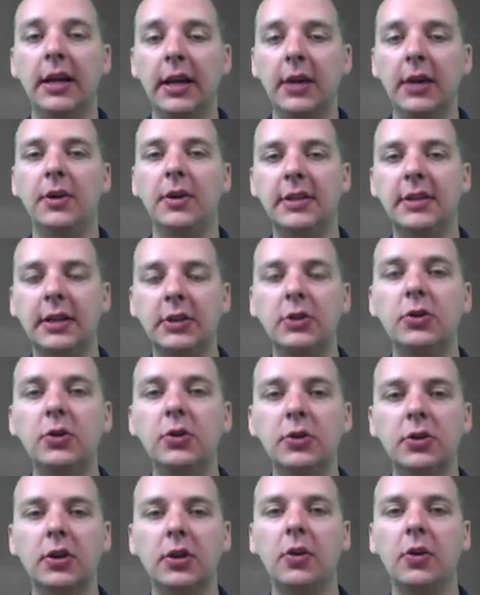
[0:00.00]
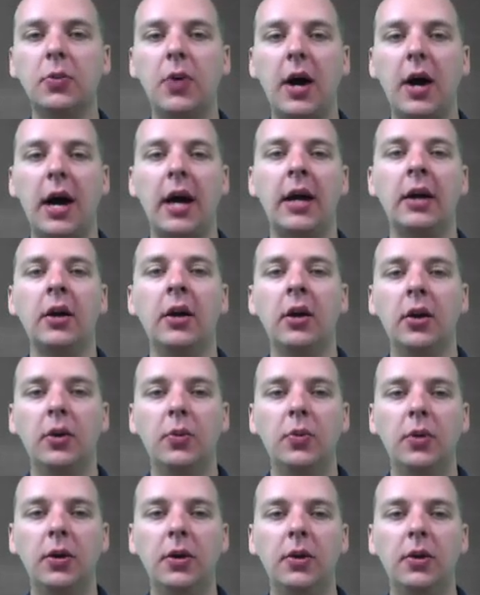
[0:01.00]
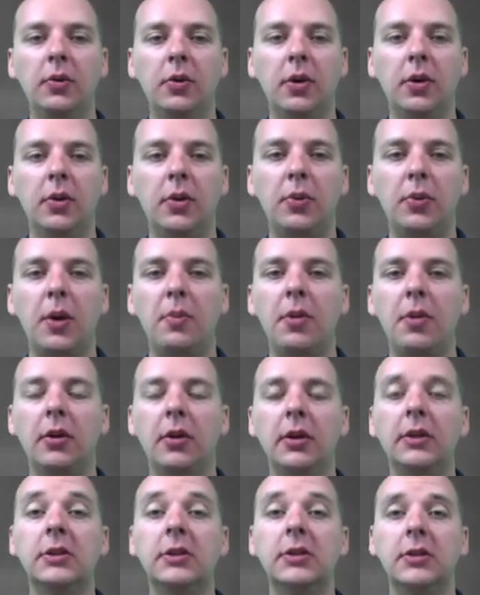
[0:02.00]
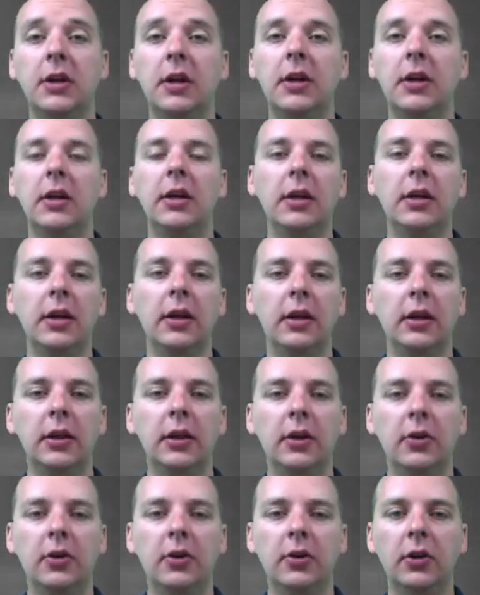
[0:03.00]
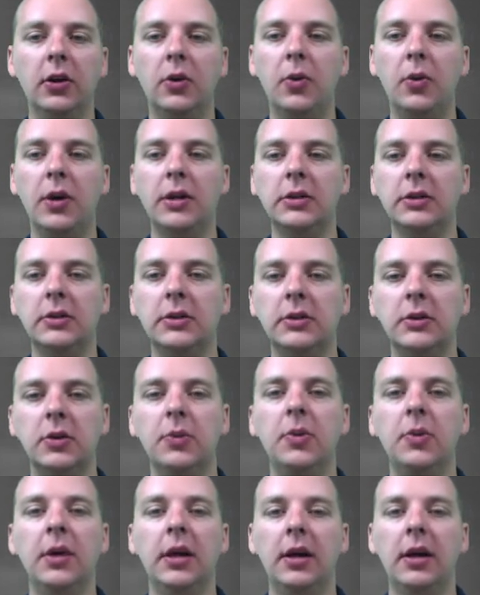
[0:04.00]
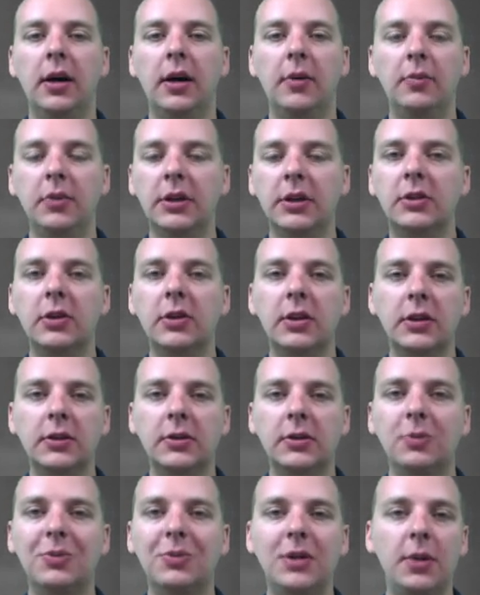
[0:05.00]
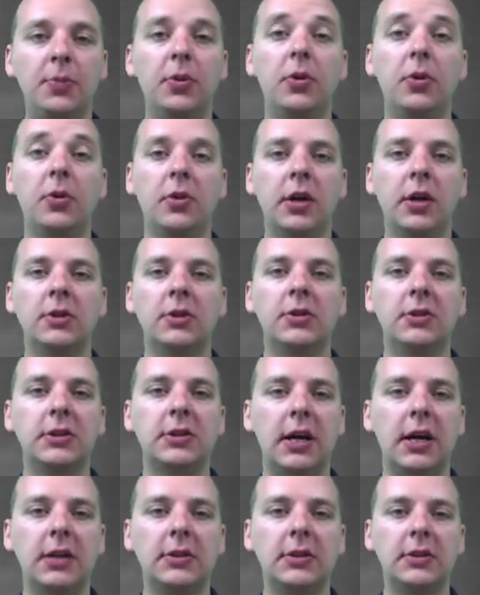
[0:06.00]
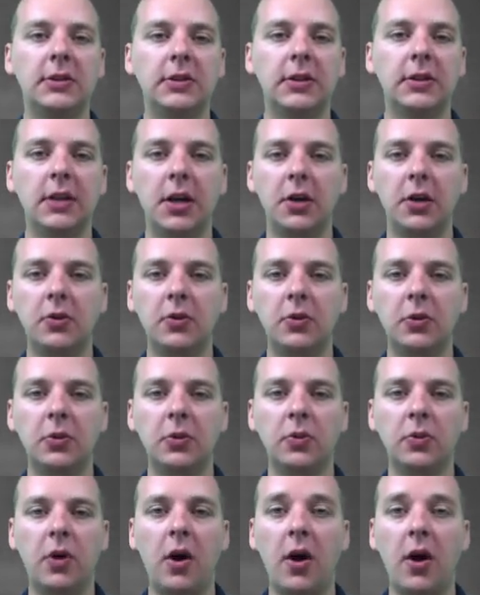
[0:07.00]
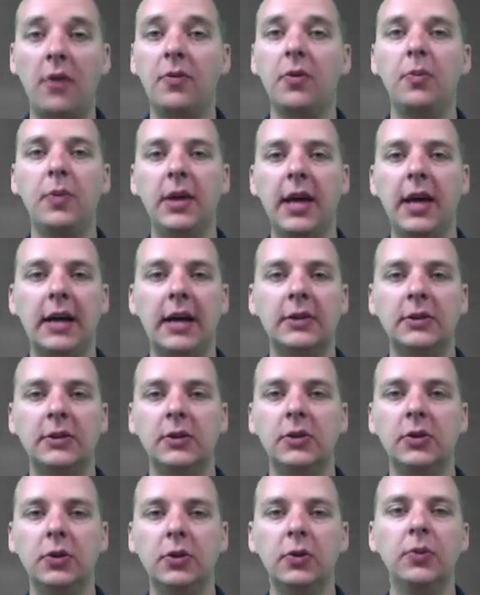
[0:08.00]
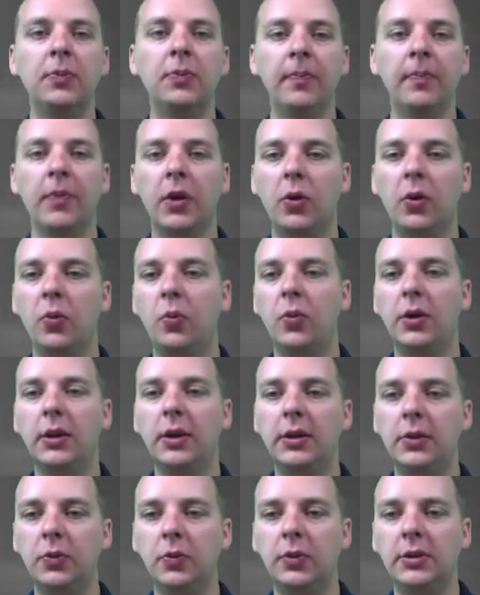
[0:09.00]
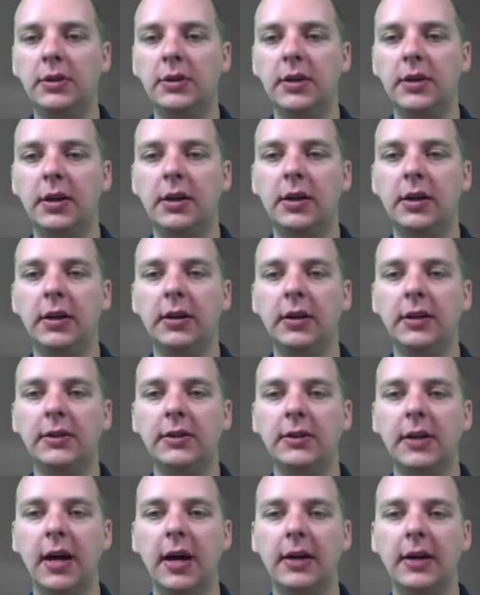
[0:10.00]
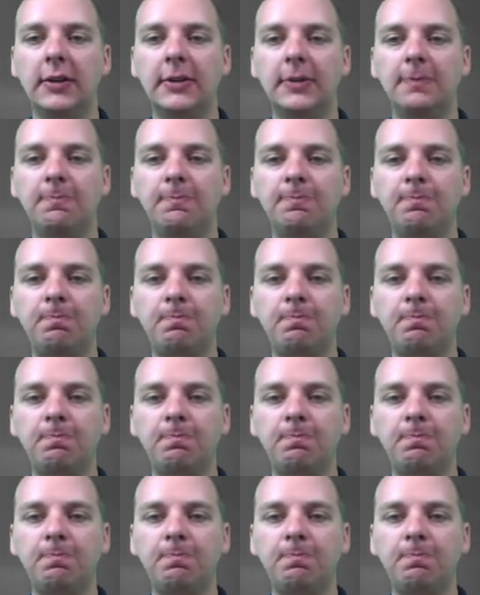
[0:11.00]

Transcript: anyways, that's usually why we uh, primarily study literal equations. So um, let's look at some typical exercises that you'll often be asked to do when when studying these guys.